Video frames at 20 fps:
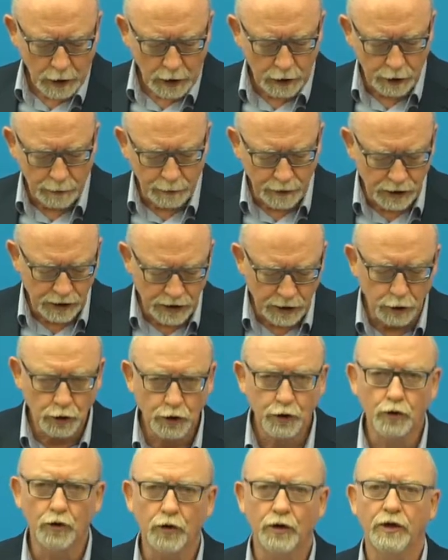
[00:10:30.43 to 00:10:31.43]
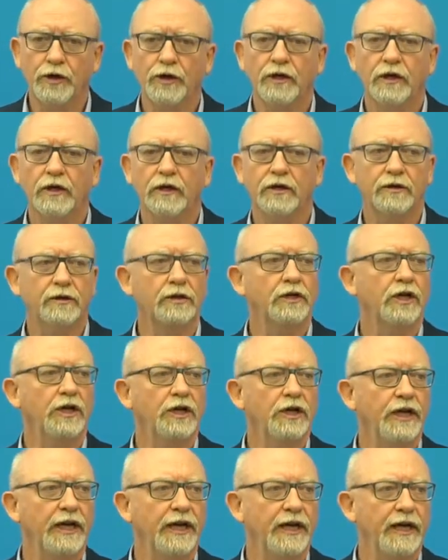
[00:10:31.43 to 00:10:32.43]
you must ensure a
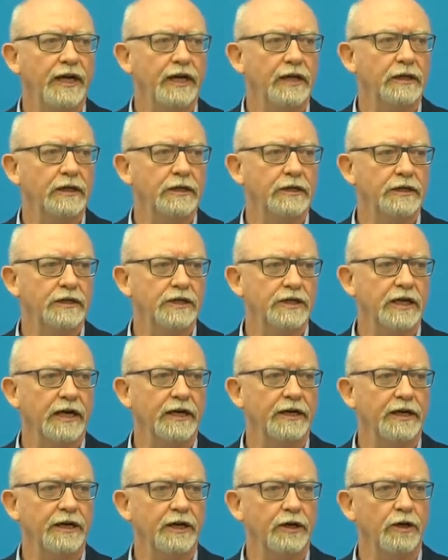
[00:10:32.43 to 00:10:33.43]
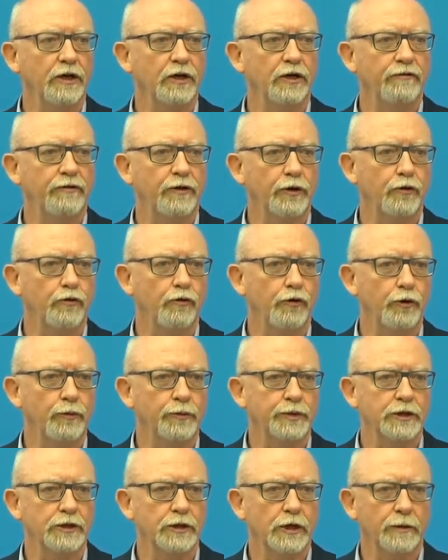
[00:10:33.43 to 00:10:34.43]
clear understanding of the
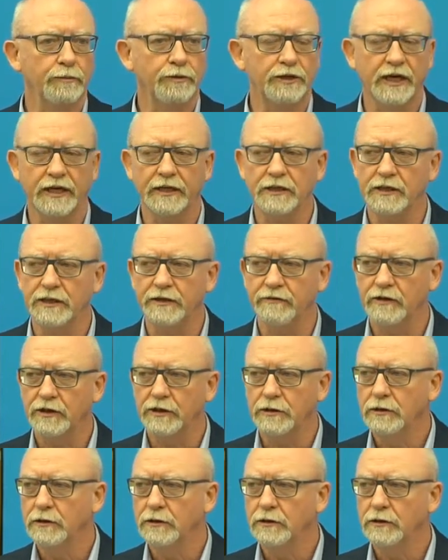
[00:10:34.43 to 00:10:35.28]
group's objectives.